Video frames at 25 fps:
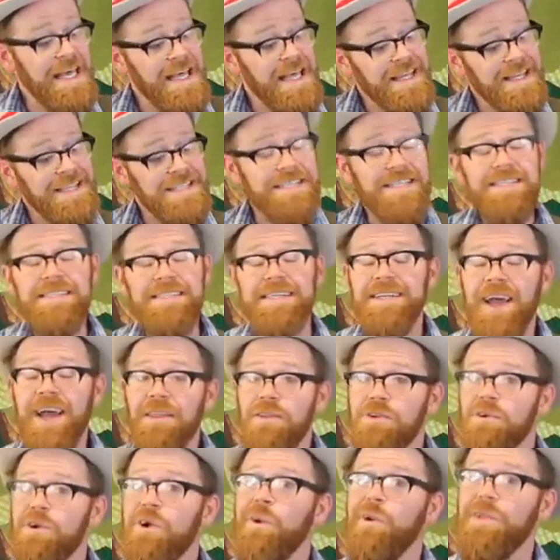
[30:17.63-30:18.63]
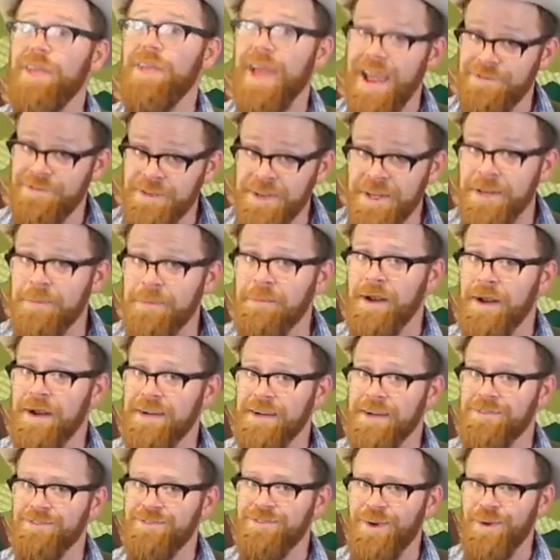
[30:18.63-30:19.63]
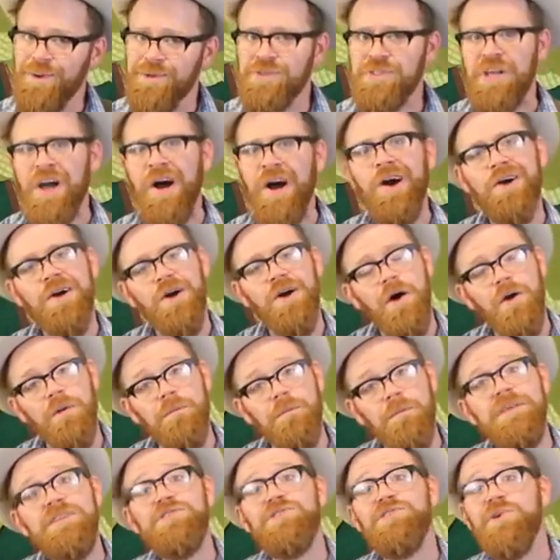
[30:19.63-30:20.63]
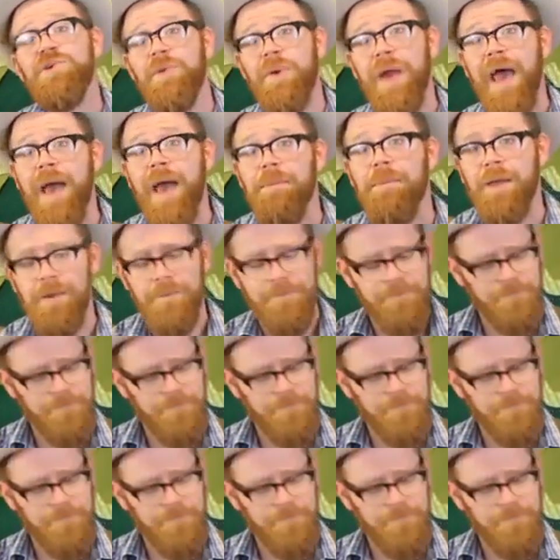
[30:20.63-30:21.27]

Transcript: This is another old African American folk song called Mr. Rabbit.